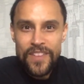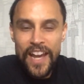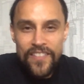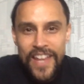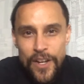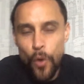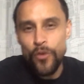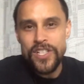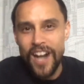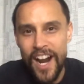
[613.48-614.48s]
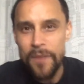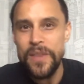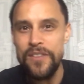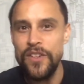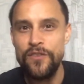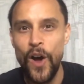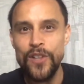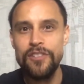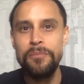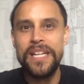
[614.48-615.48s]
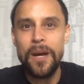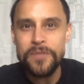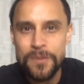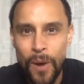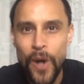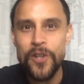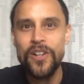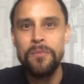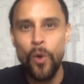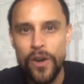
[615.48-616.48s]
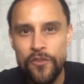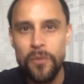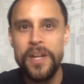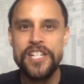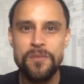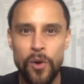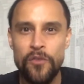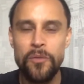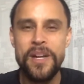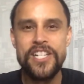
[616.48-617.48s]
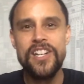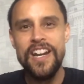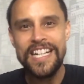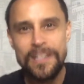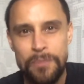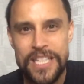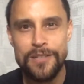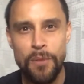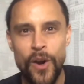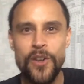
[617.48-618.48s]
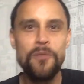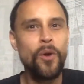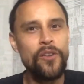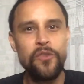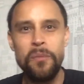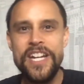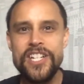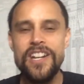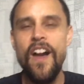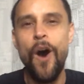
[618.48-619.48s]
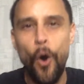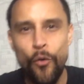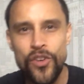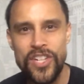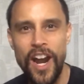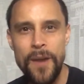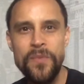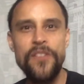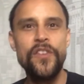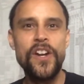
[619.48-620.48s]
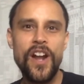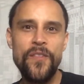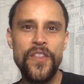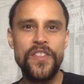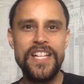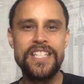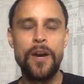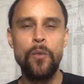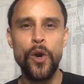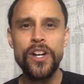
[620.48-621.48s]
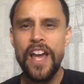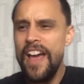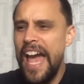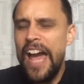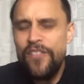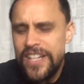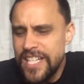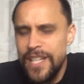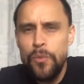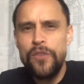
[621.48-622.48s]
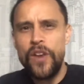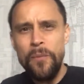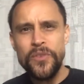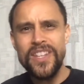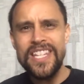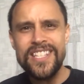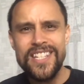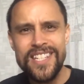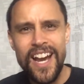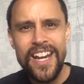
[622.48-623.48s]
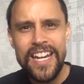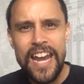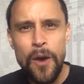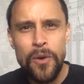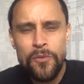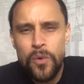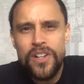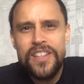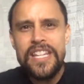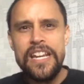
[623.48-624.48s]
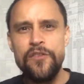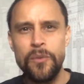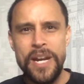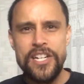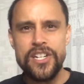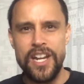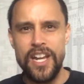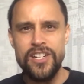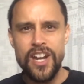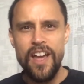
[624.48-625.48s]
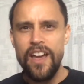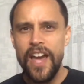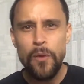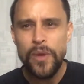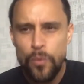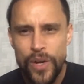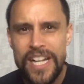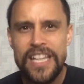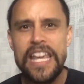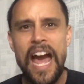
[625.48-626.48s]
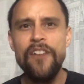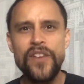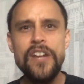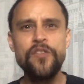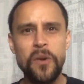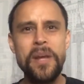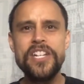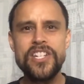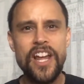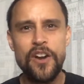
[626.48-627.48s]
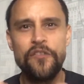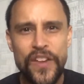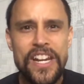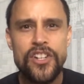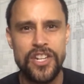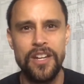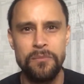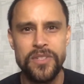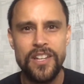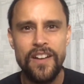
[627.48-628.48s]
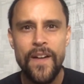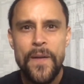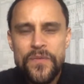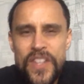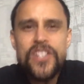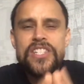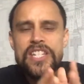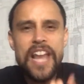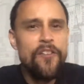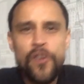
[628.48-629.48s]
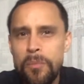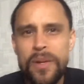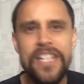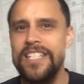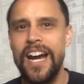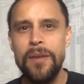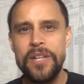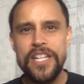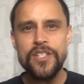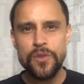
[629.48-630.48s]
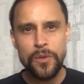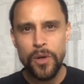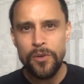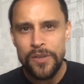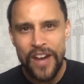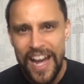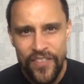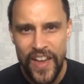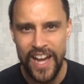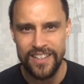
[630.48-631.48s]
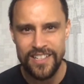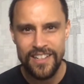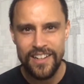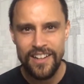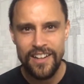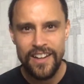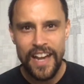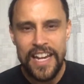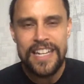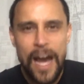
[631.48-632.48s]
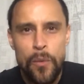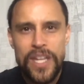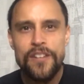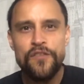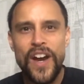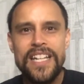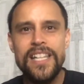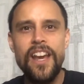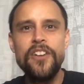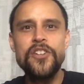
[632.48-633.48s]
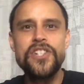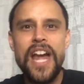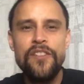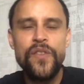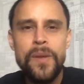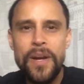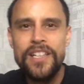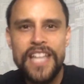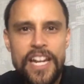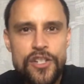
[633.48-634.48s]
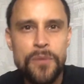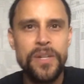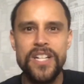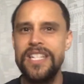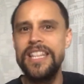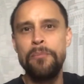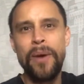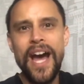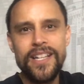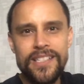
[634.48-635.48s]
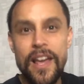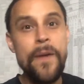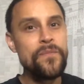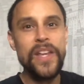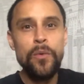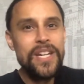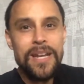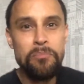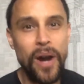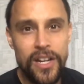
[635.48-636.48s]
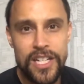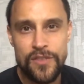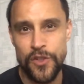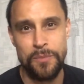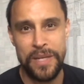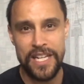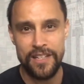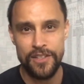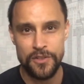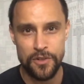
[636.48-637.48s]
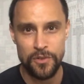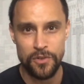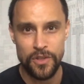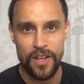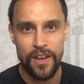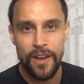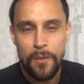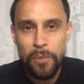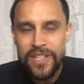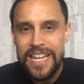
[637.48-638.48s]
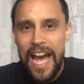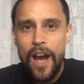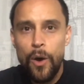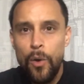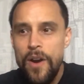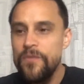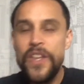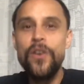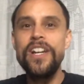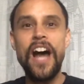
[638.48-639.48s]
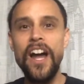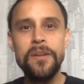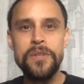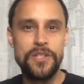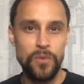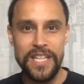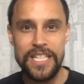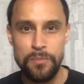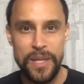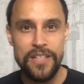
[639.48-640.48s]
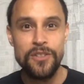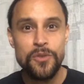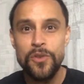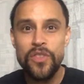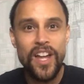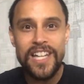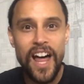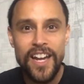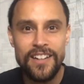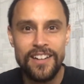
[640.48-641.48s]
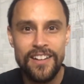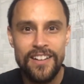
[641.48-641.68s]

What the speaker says: And then over time, they've evolved to become smarter and more information, a bit smarter, more information. Over time, they figured out the things that work. Eventually, we've come to this society now where we're in the information age, and we really have information at our fingertips. There's never been a time in history where we've had that. And now we can finally understand female nature, because in the past, they would get punished for speaking the truth. But now, they're anonymous when they speak the truth online.